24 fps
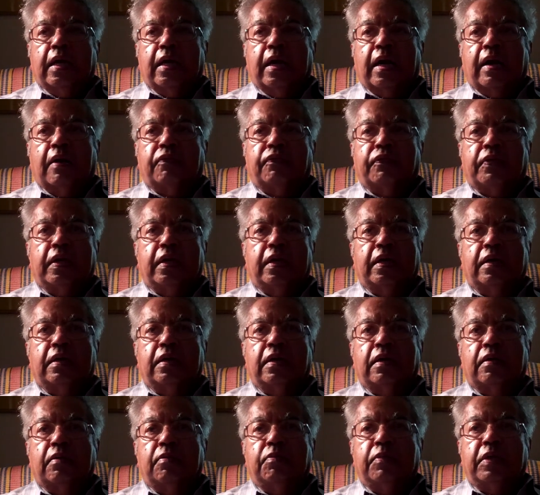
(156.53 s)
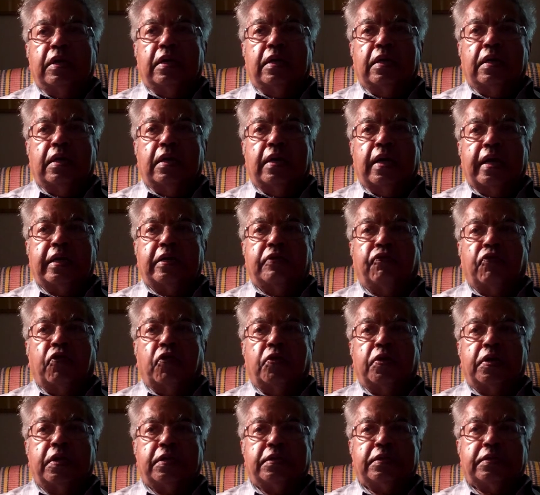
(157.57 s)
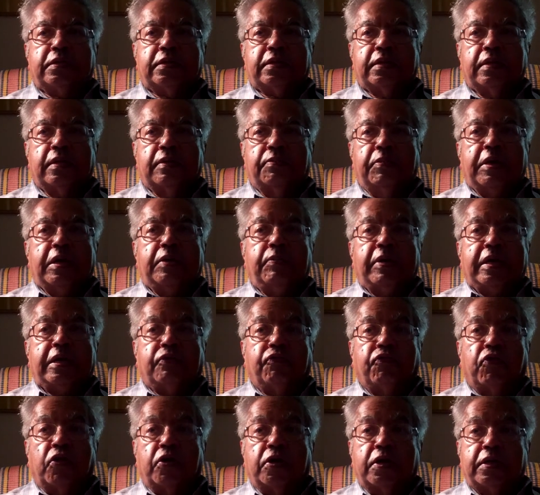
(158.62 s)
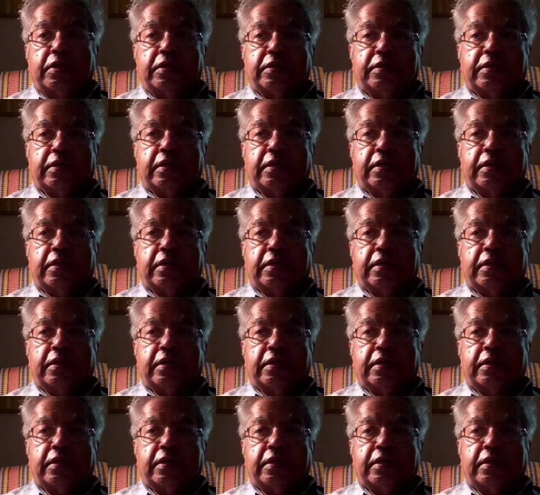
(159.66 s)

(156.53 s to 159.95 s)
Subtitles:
Roughly in the late 40s, mid 40s.